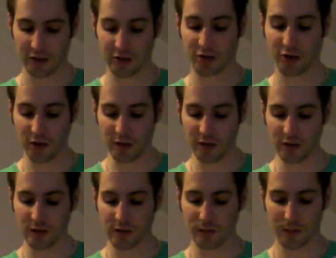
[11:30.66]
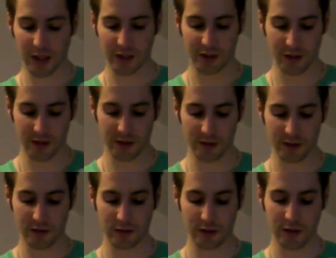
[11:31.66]
John, my child,
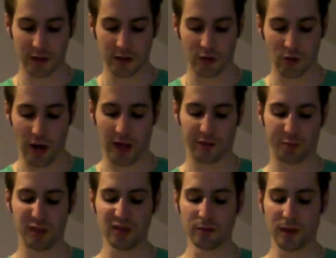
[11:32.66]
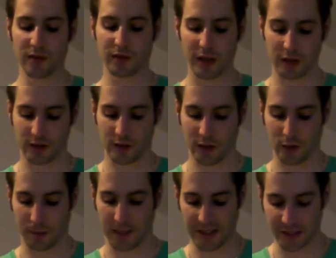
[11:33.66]
you have been my friend now
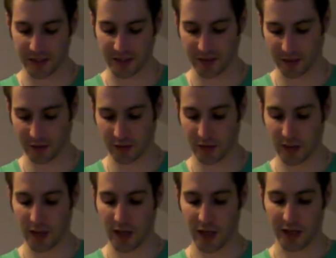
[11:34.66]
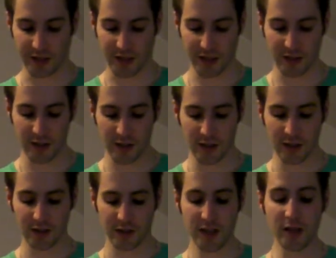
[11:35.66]
many years, and yet
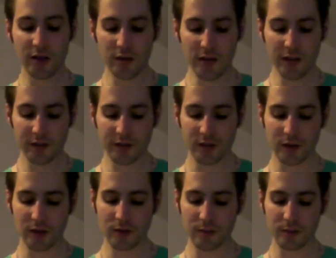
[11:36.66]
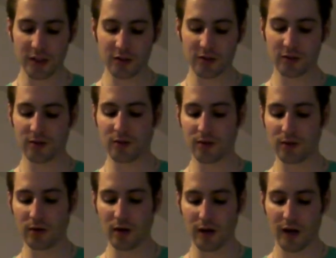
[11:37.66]
did you ever know me to
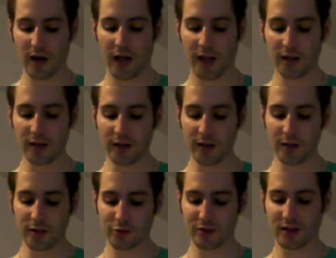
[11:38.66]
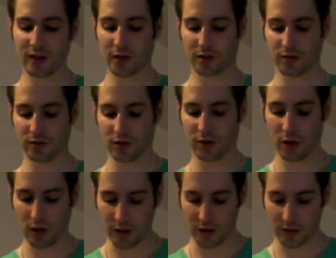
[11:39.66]
do any without good
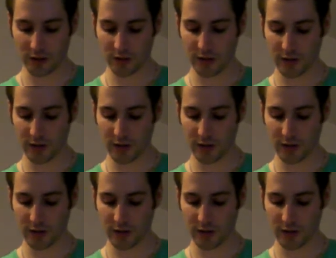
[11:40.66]
cause?